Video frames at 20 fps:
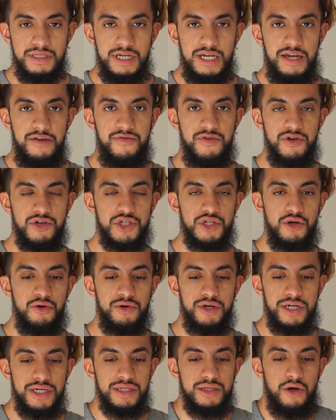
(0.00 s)
If your
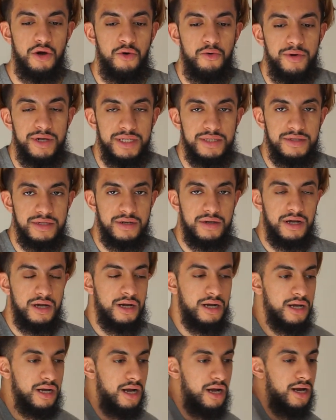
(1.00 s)
shoulders always
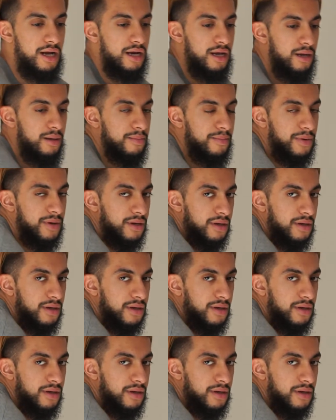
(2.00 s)
curl up